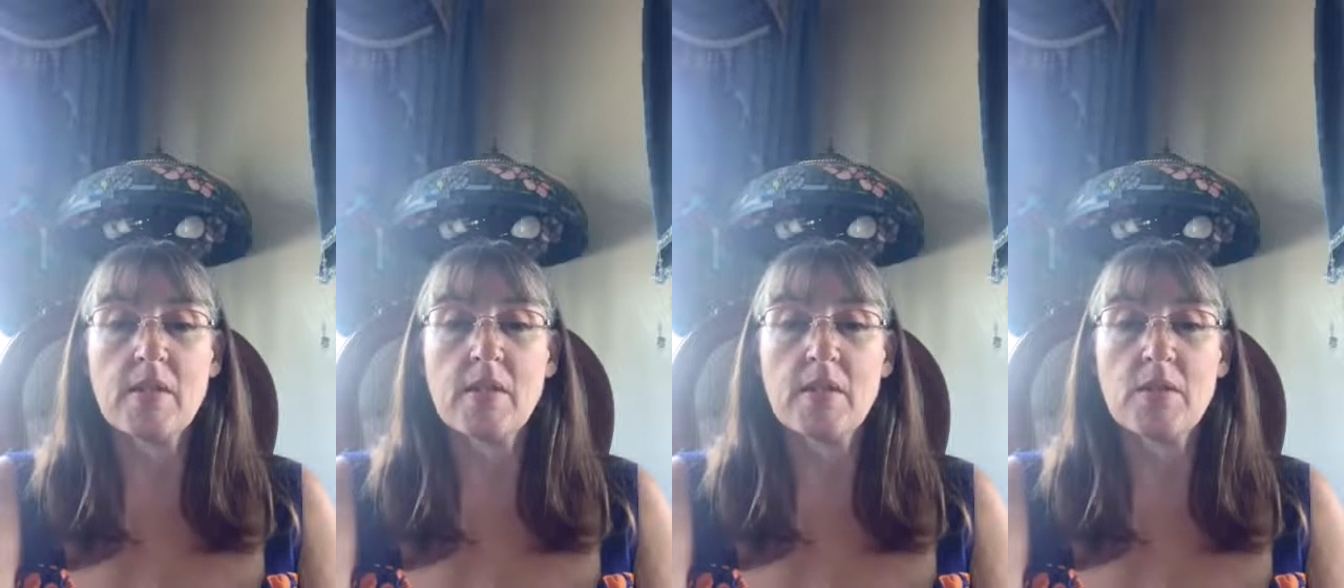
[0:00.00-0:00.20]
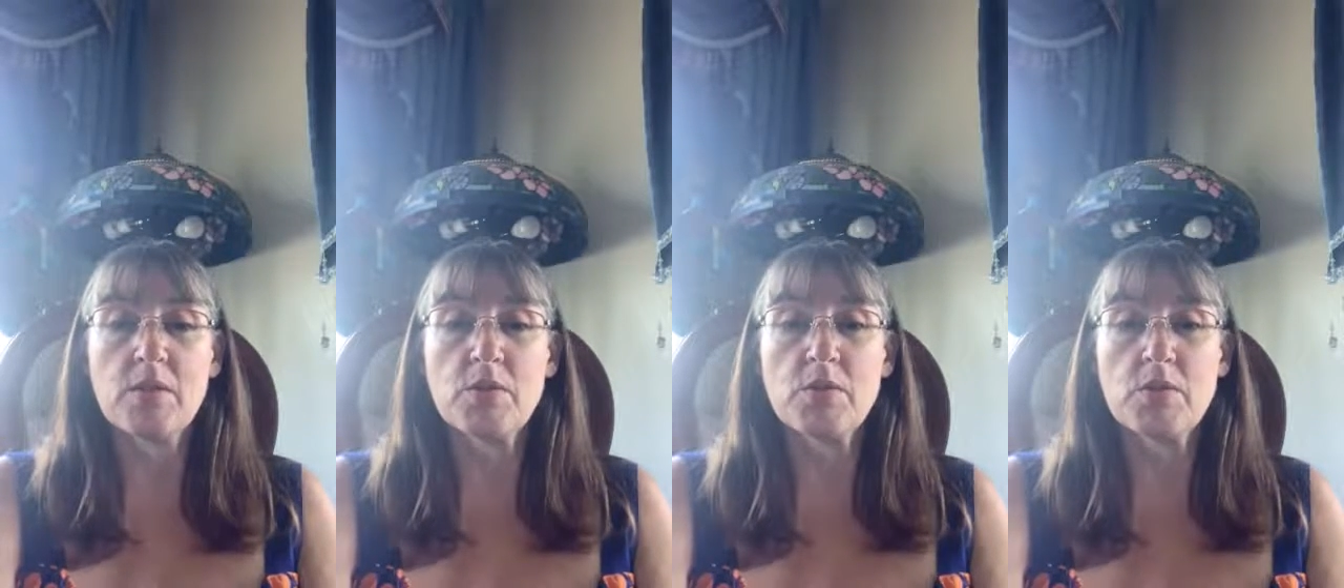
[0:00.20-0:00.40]

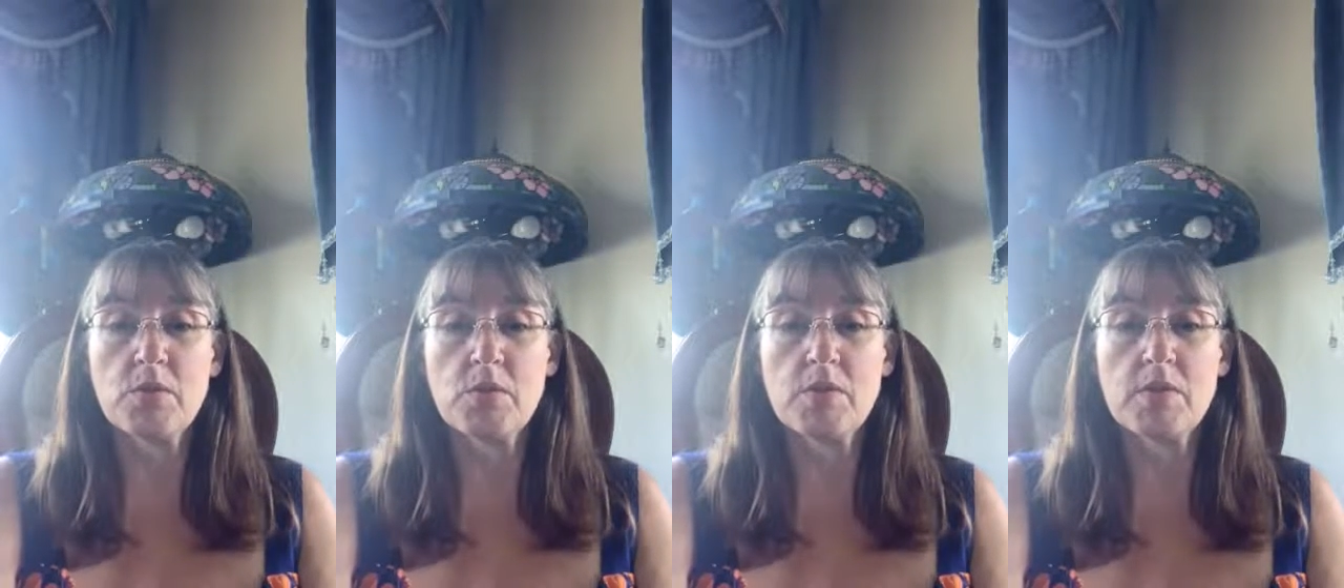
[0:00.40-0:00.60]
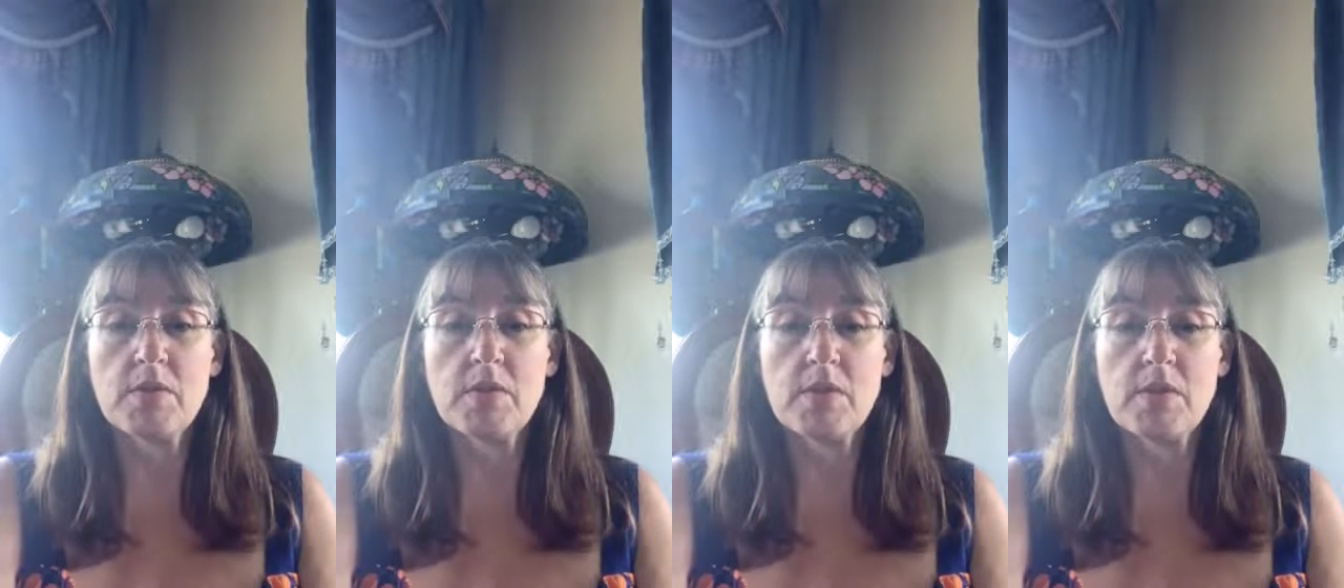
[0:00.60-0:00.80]
and the
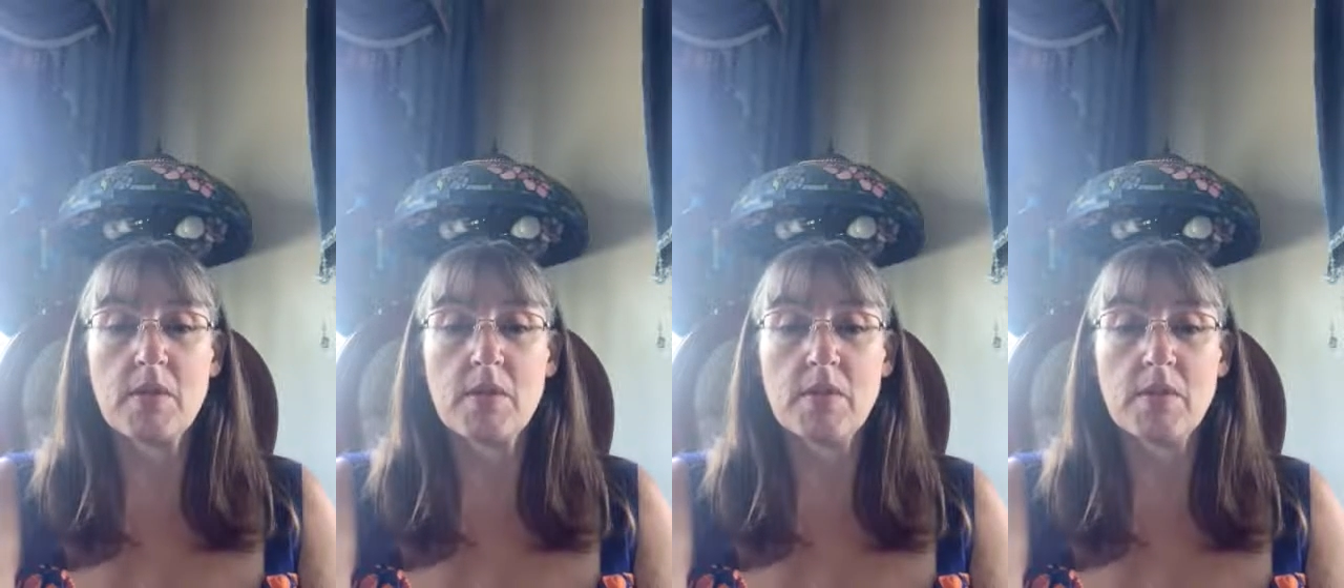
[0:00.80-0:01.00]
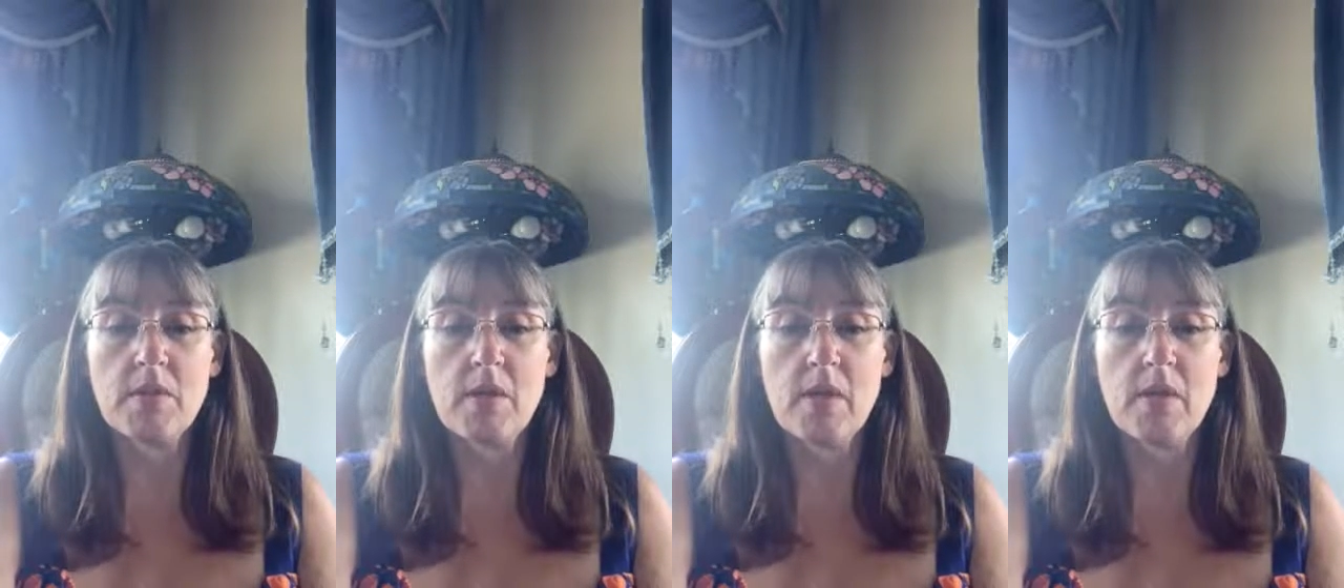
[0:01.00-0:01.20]
students
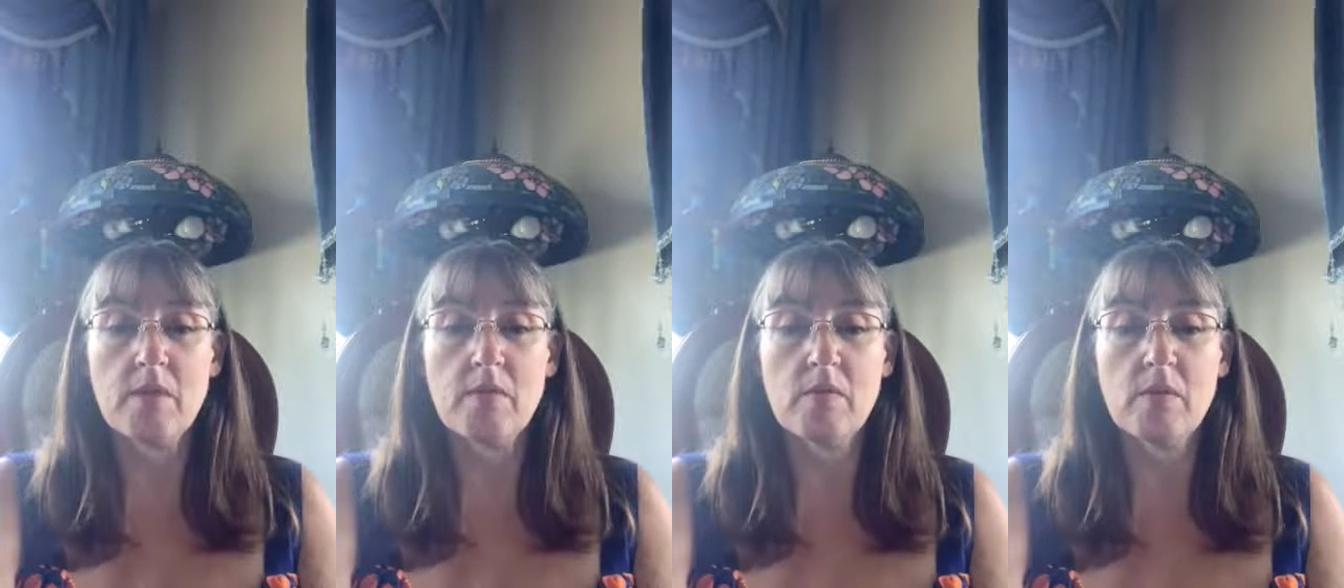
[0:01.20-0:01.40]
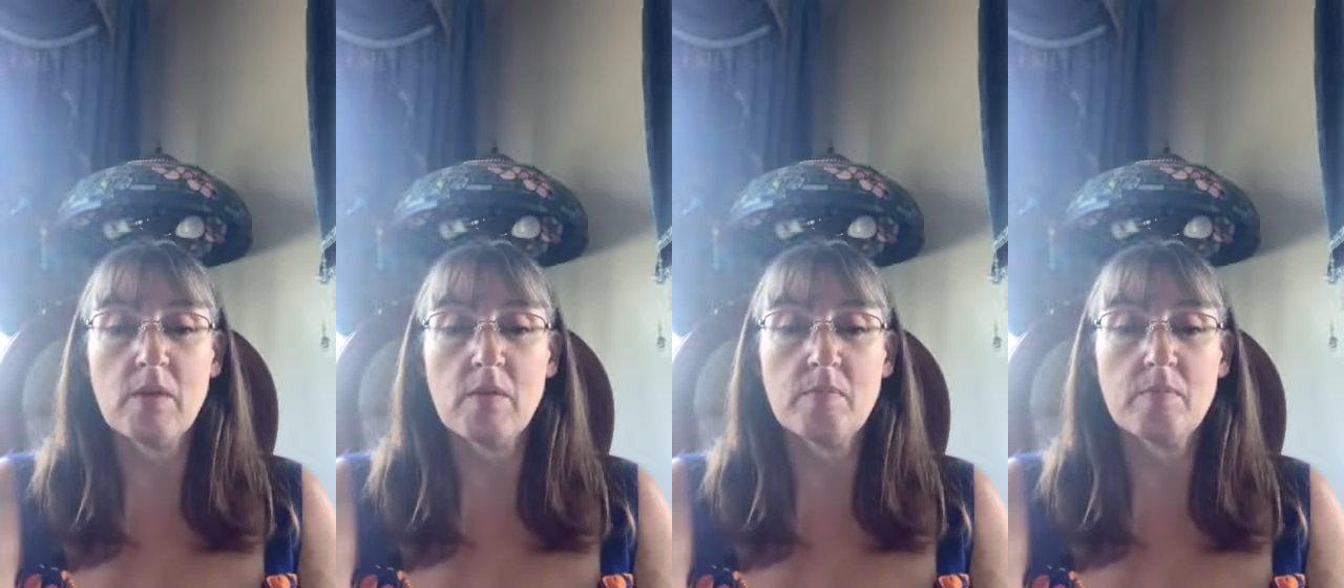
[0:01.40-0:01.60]
inside
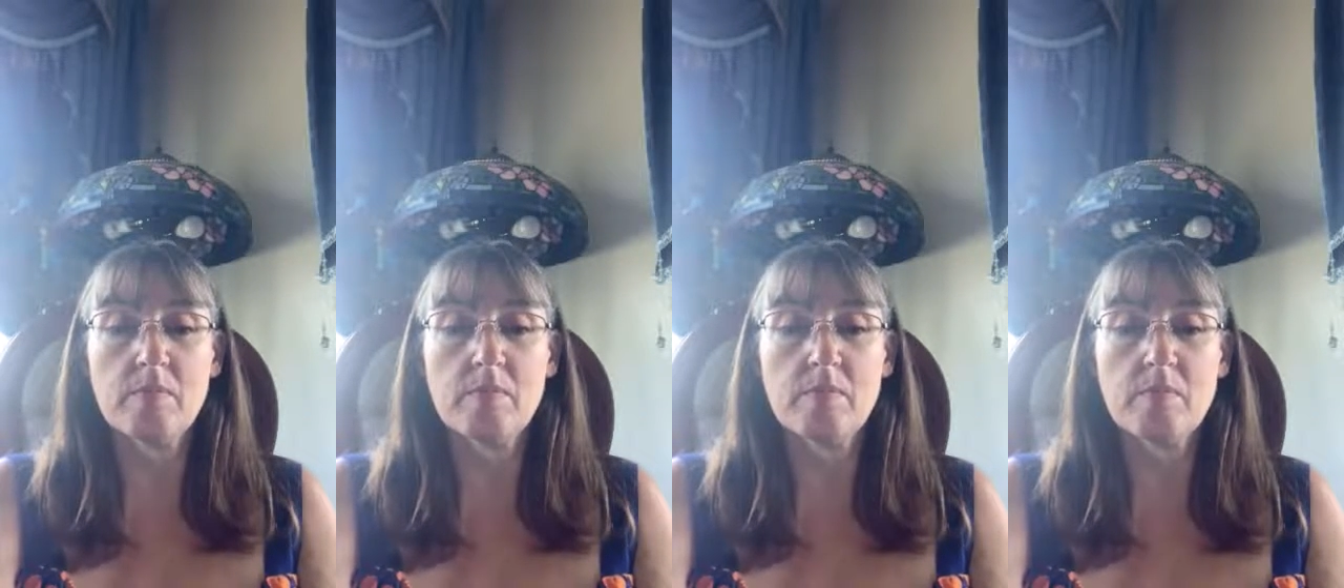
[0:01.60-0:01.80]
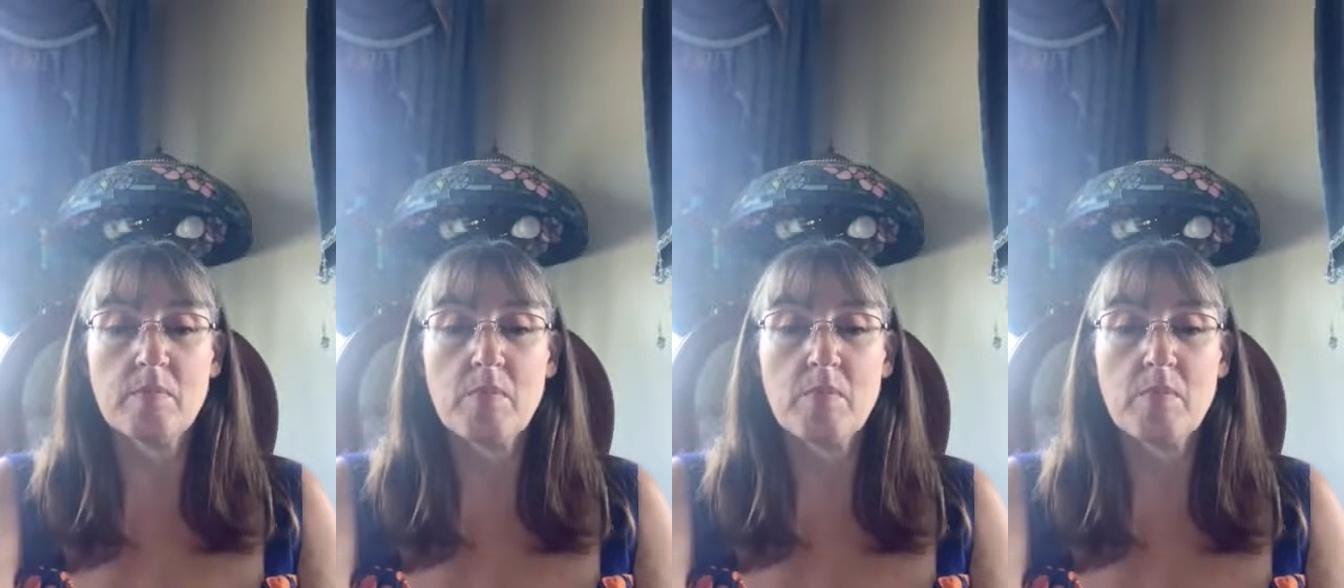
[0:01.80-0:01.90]
of them.